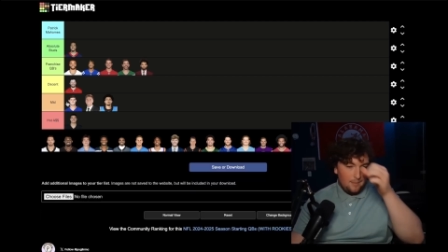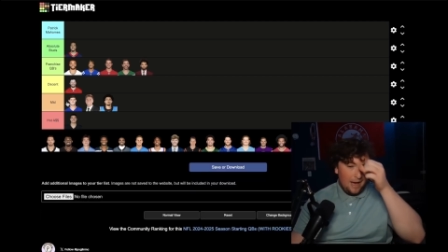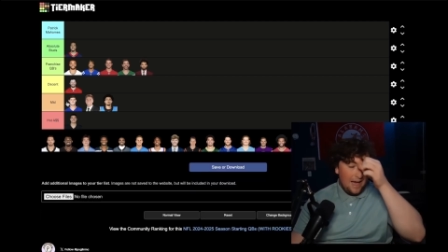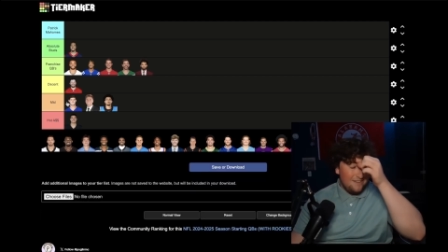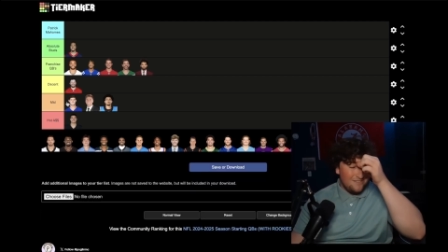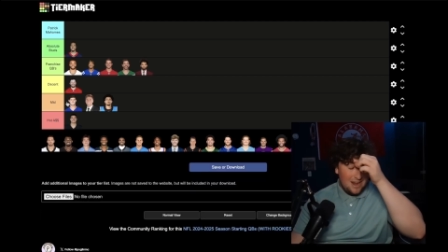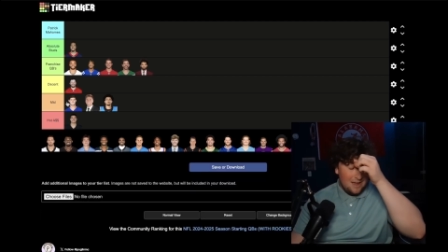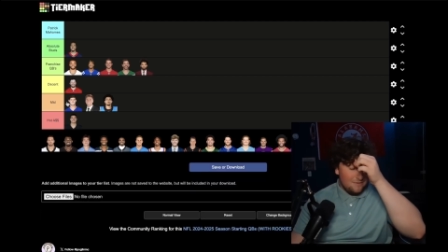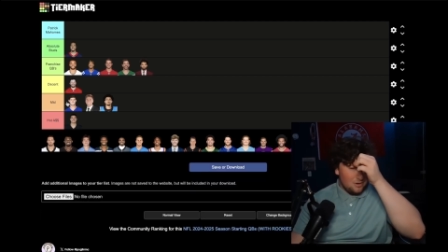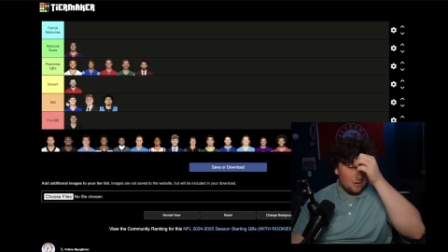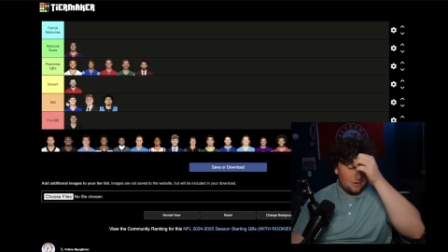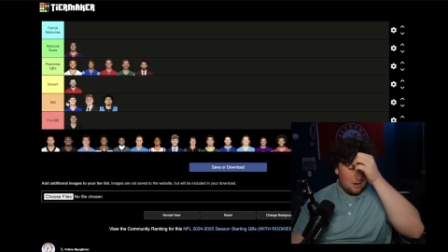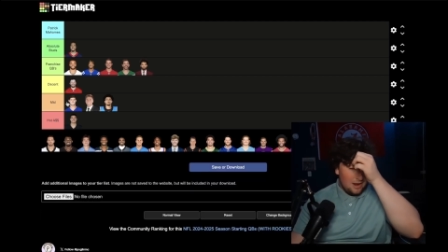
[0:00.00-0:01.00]
I
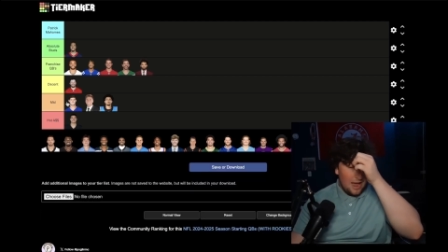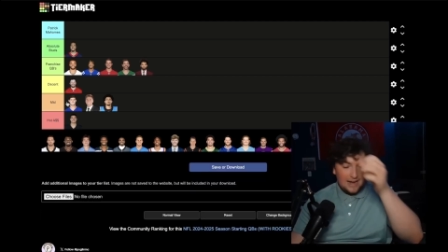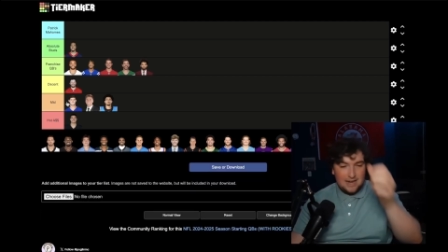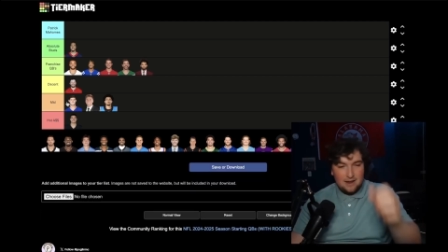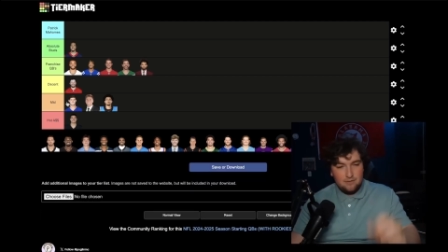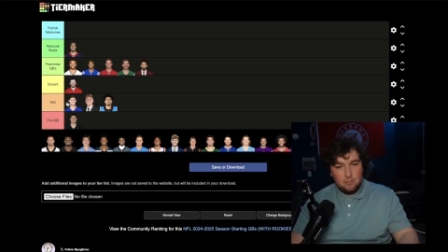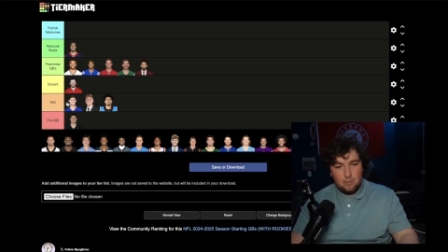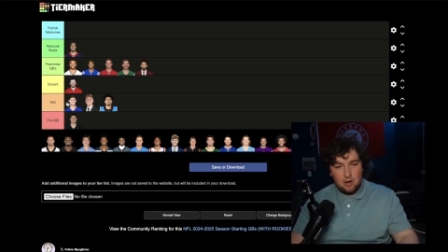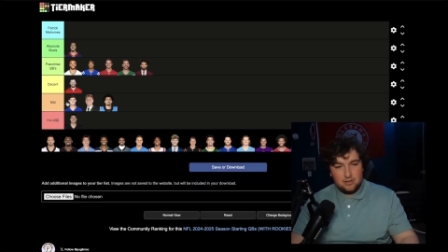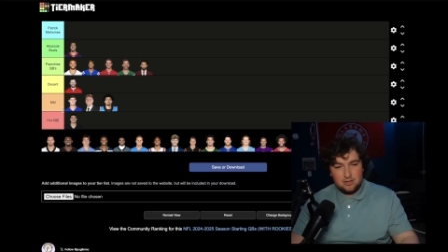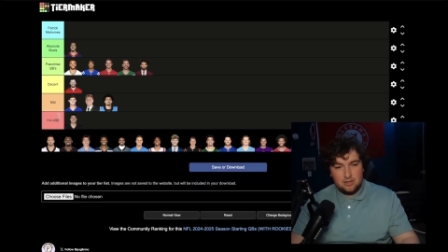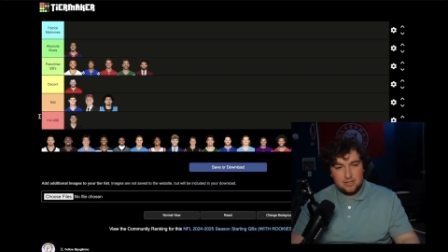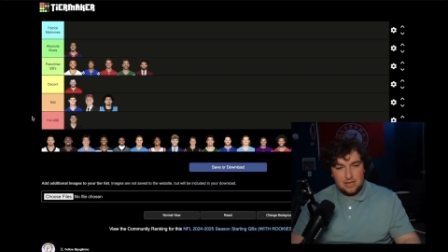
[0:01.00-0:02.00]
never bought
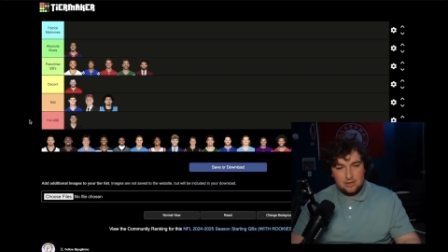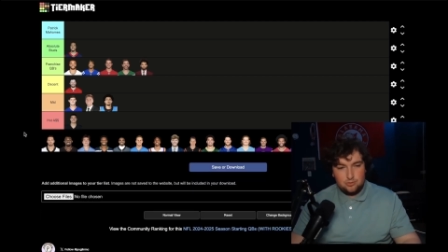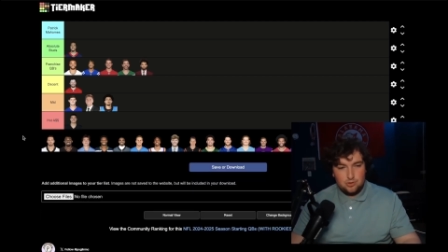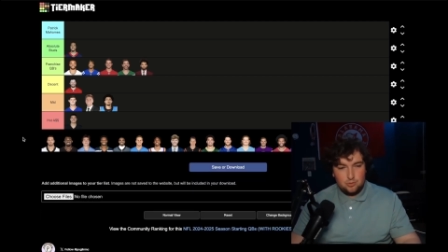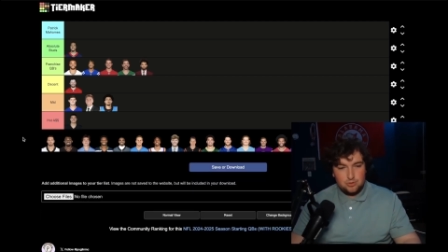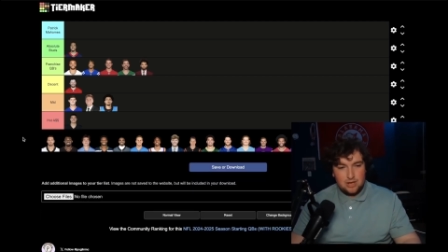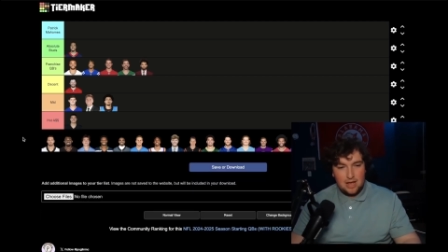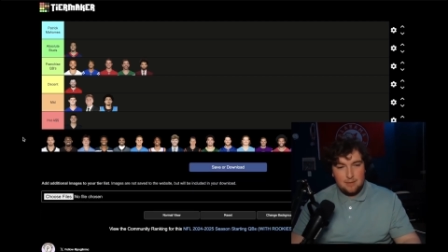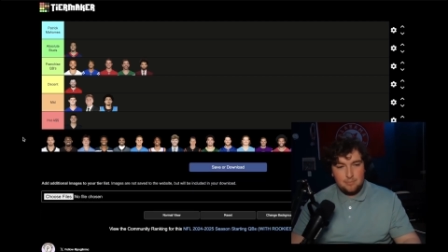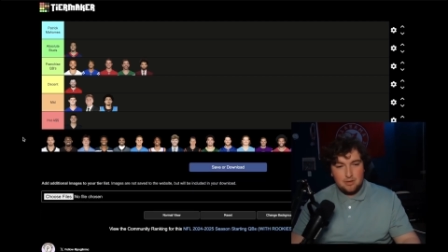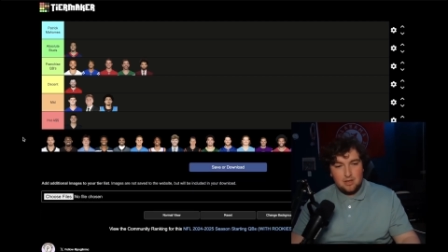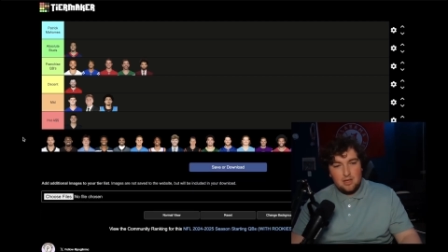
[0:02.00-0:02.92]
into the Daniel Jones hype.